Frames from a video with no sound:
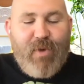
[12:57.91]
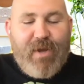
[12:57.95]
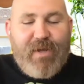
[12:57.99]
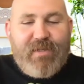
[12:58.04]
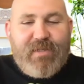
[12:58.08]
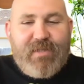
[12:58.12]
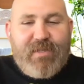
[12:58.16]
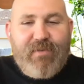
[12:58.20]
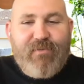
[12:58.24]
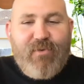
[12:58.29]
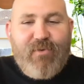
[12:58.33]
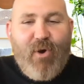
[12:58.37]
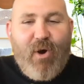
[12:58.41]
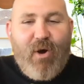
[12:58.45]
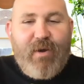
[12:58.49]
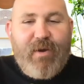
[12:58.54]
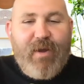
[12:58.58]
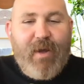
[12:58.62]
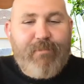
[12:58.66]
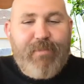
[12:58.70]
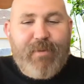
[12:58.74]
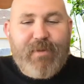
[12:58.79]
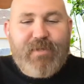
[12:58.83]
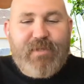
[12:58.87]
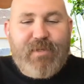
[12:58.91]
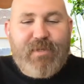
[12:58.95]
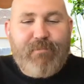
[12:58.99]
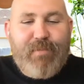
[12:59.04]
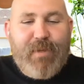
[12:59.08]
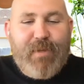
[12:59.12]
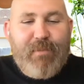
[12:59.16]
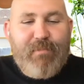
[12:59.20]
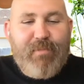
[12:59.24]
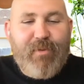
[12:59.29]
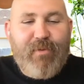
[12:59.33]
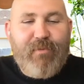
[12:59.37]
rates have gone up and some
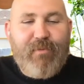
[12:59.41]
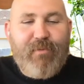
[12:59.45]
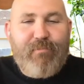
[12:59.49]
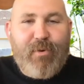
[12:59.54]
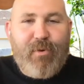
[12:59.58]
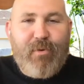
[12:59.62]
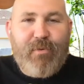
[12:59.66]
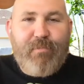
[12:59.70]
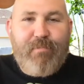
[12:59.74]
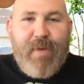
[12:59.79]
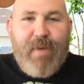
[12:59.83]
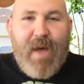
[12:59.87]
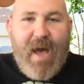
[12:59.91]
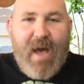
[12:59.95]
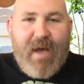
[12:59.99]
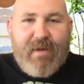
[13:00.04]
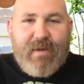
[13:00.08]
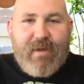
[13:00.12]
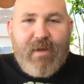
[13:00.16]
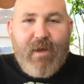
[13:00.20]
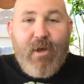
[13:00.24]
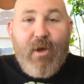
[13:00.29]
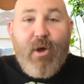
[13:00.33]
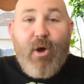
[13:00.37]
people have pulled back